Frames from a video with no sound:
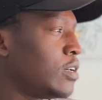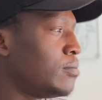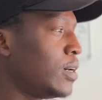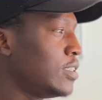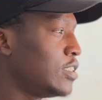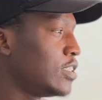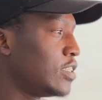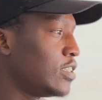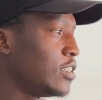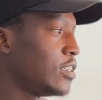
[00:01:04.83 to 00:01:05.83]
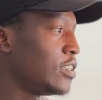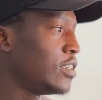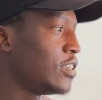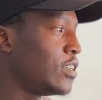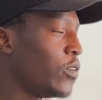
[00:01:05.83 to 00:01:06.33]
But
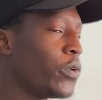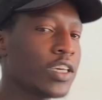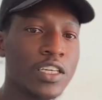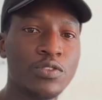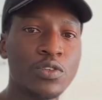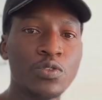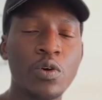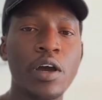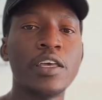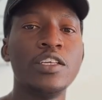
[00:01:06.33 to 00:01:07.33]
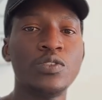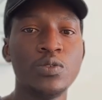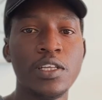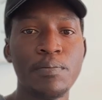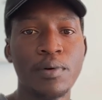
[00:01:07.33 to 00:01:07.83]
we shall not go into
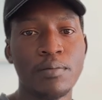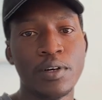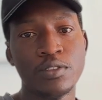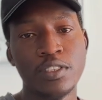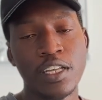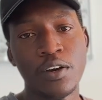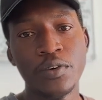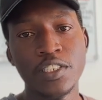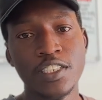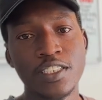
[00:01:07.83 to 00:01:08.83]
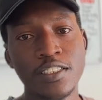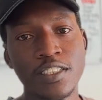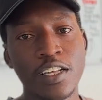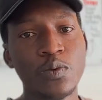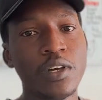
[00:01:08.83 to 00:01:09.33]
deep about the origin
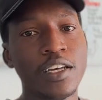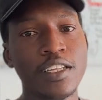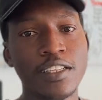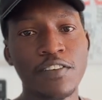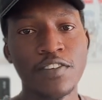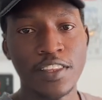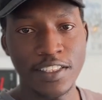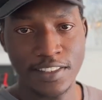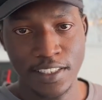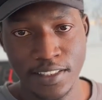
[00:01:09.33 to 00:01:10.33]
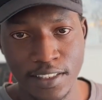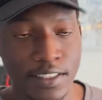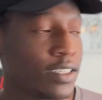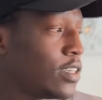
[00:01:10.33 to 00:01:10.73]
and where everything started.